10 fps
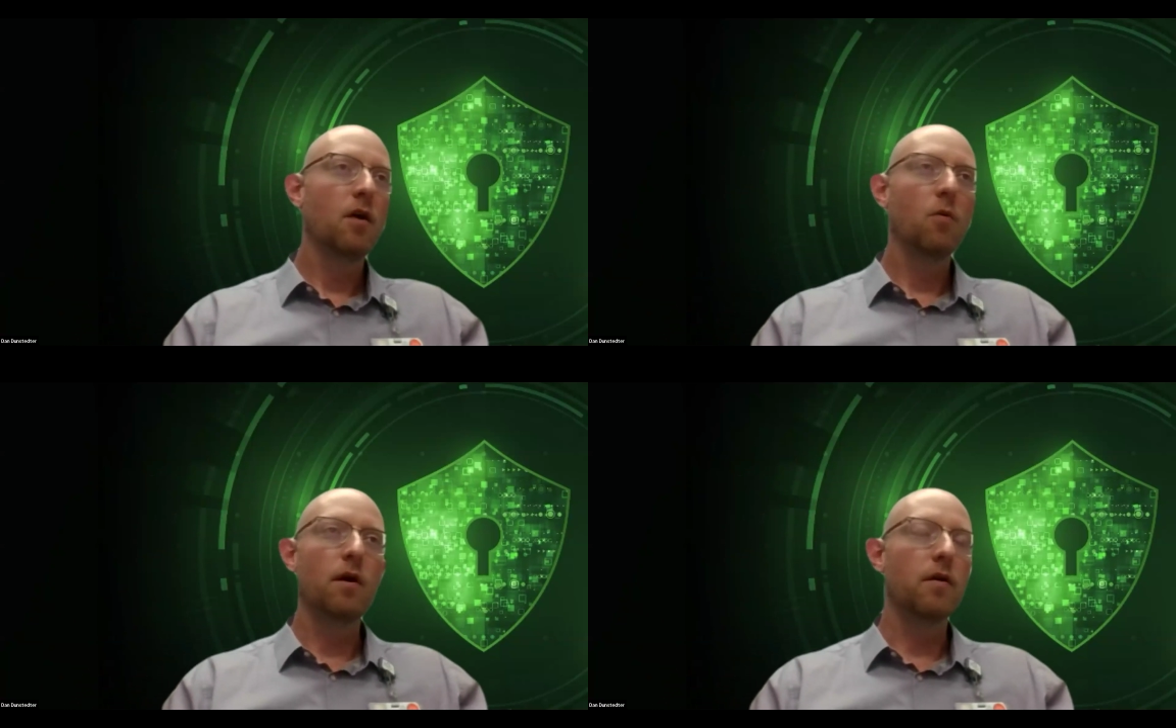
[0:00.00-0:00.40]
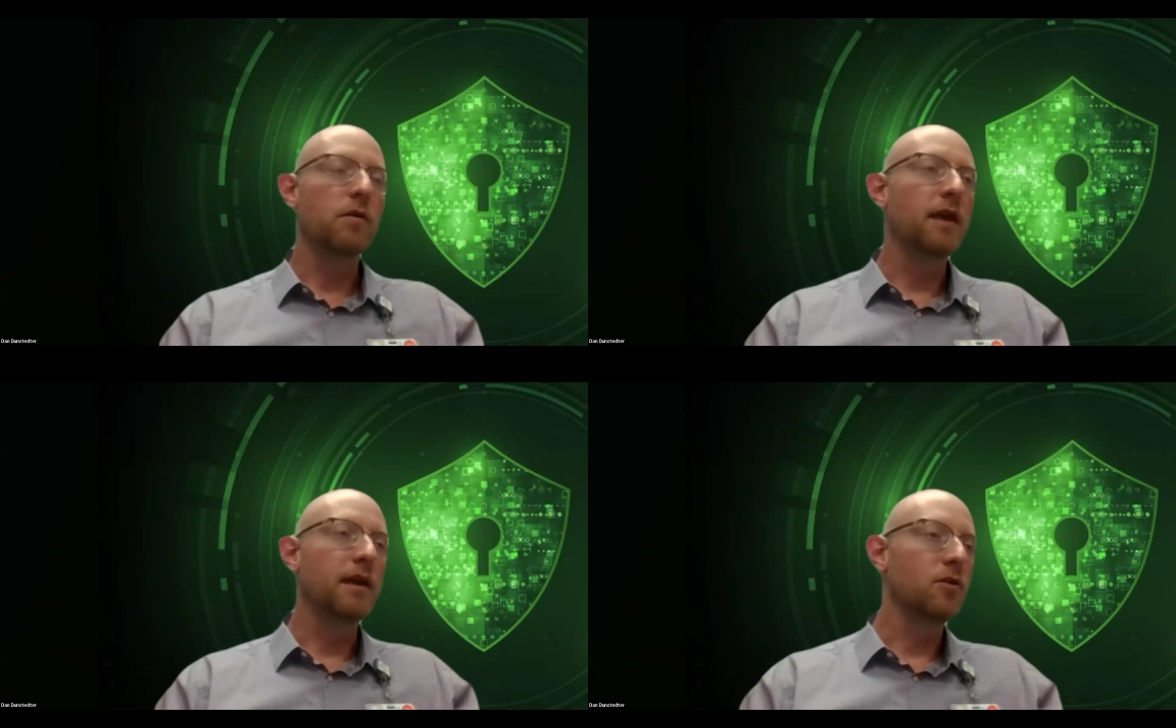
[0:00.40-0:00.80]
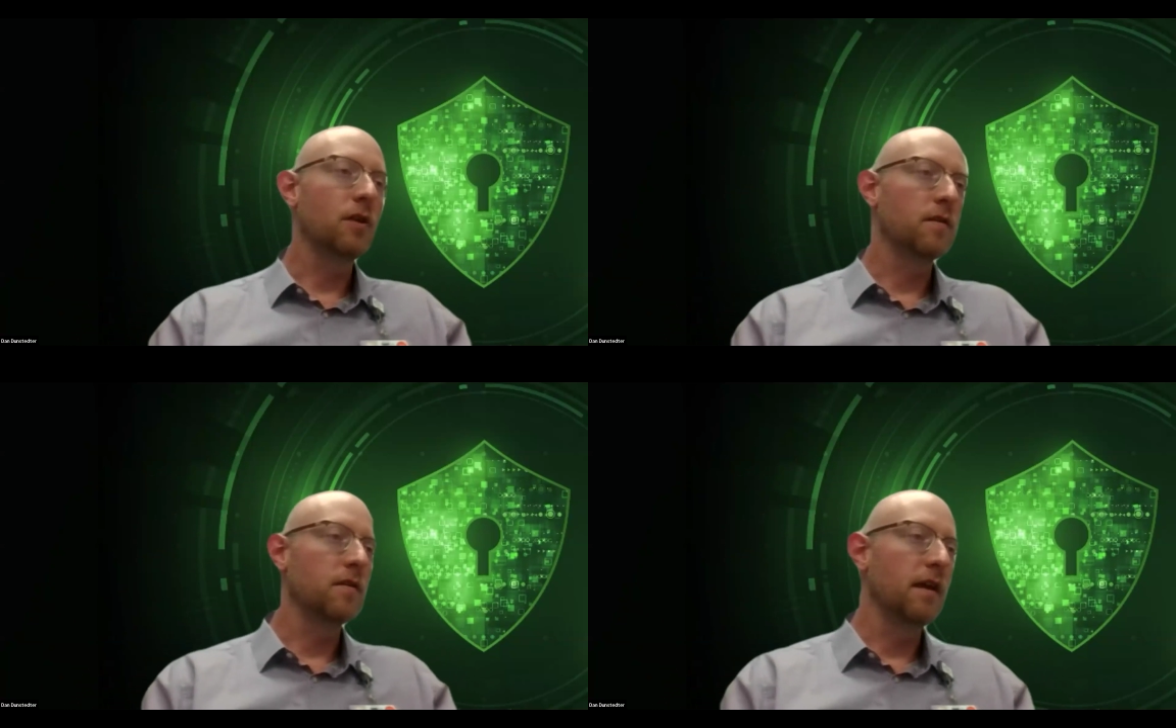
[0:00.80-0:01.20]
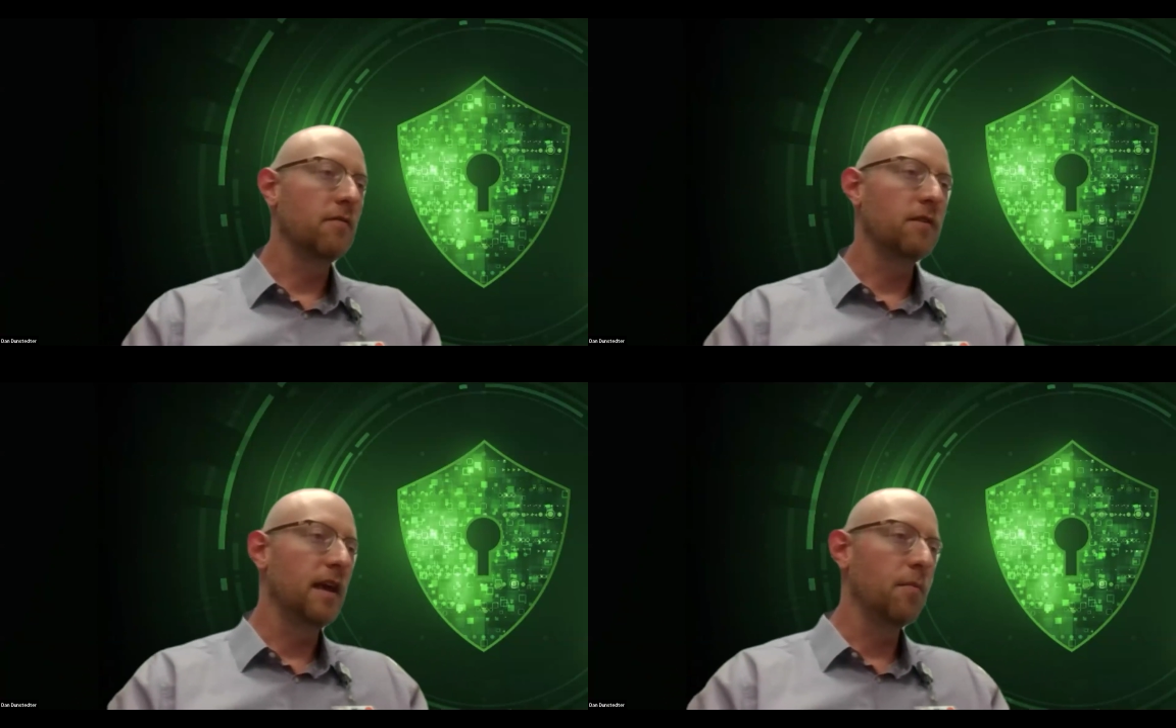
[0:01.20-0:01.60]
well, you can't change this as an
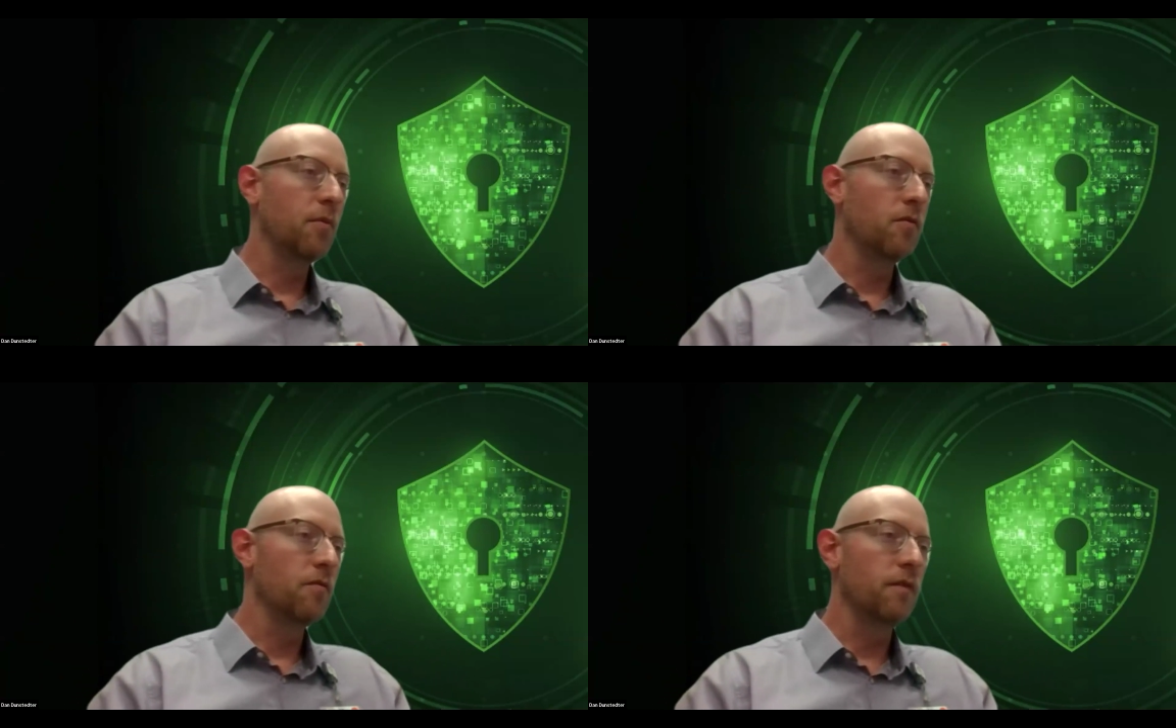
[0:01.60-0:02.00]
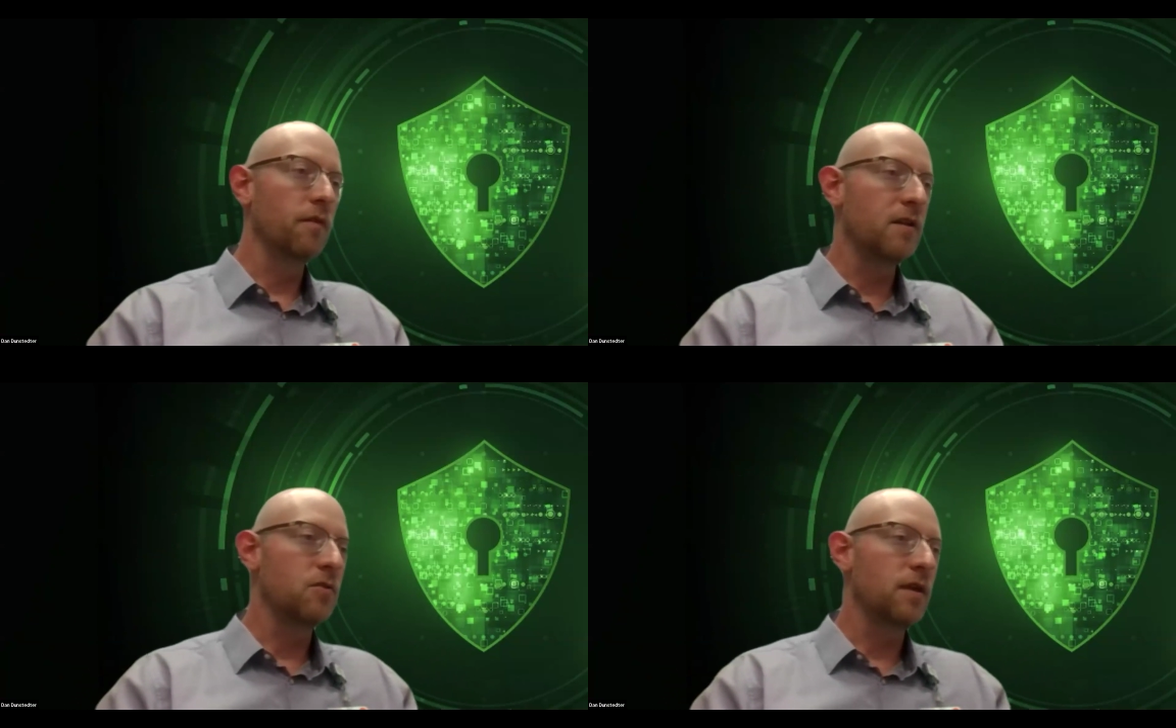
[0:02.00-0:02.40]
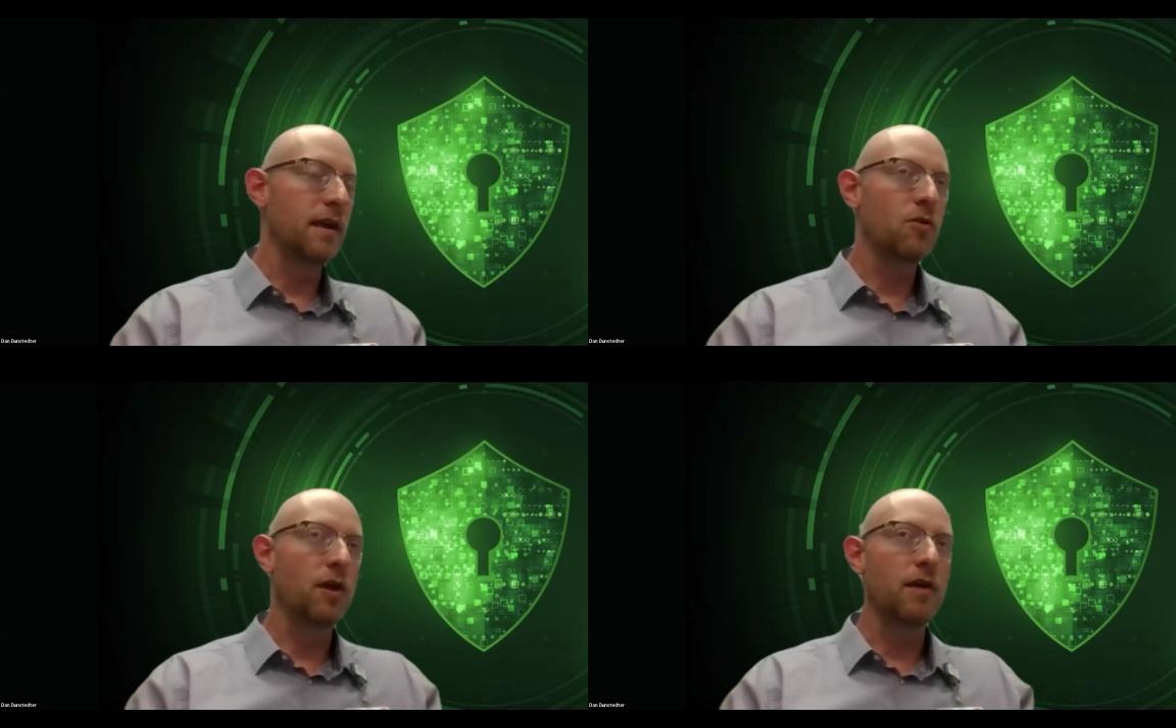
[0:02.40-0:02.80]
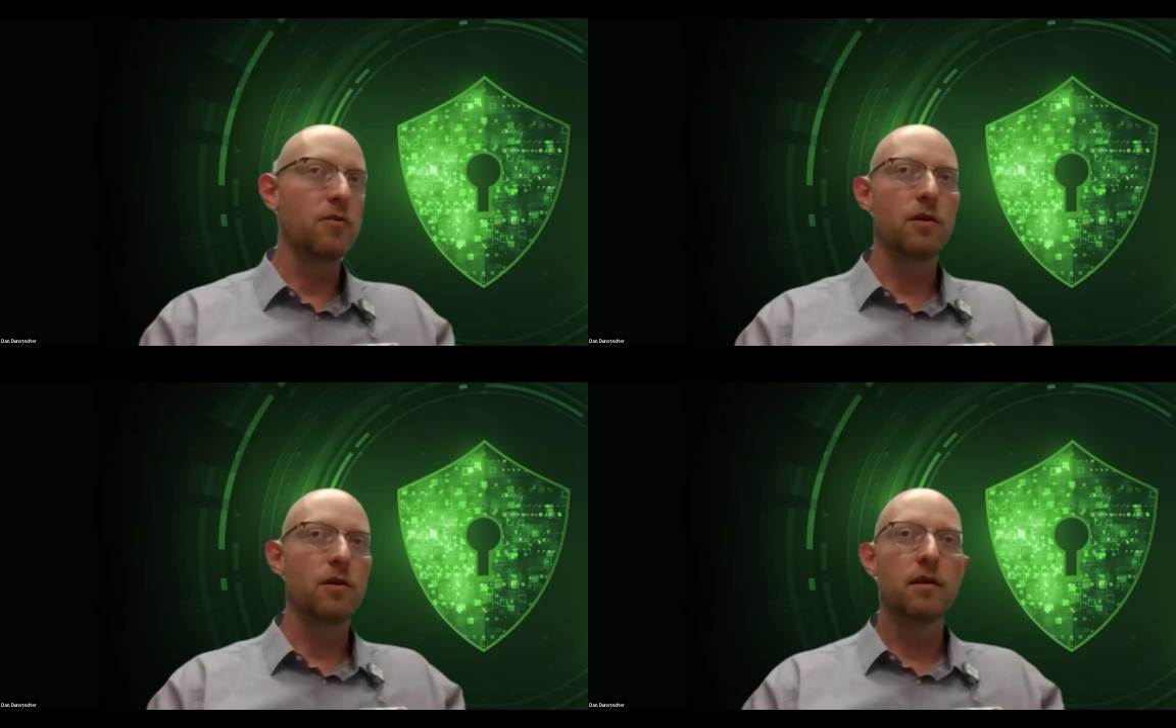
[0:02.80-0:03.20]
FDA approved device, you can't
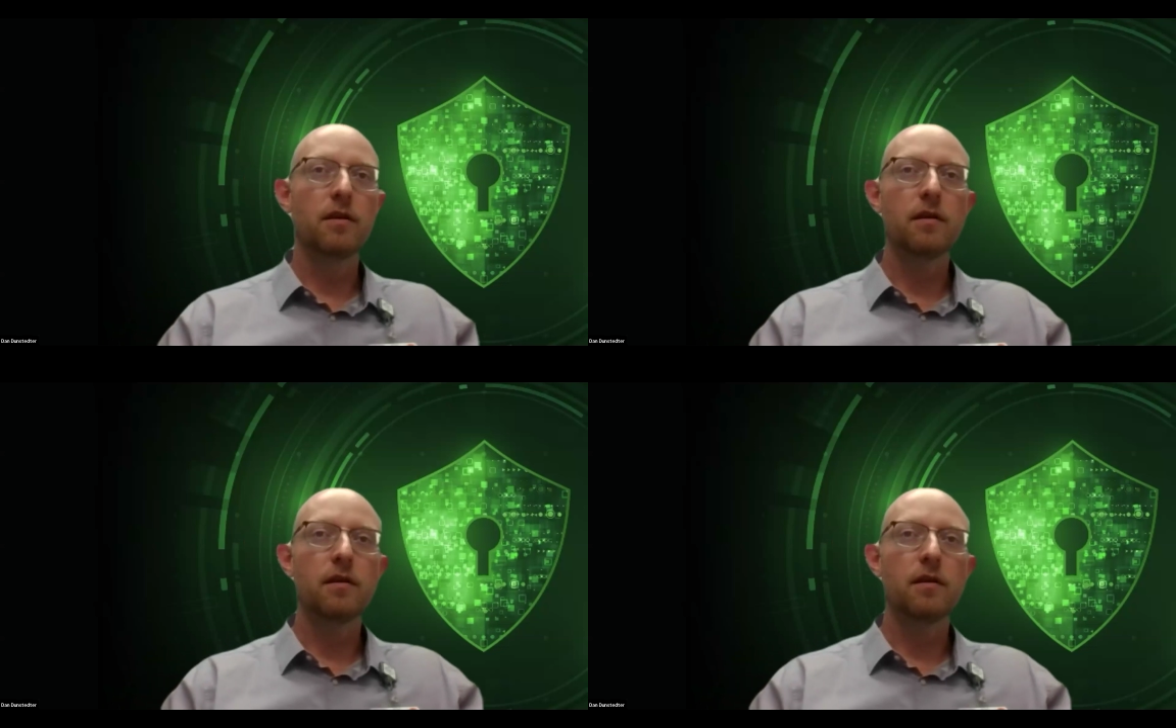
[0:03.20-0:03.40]
change it,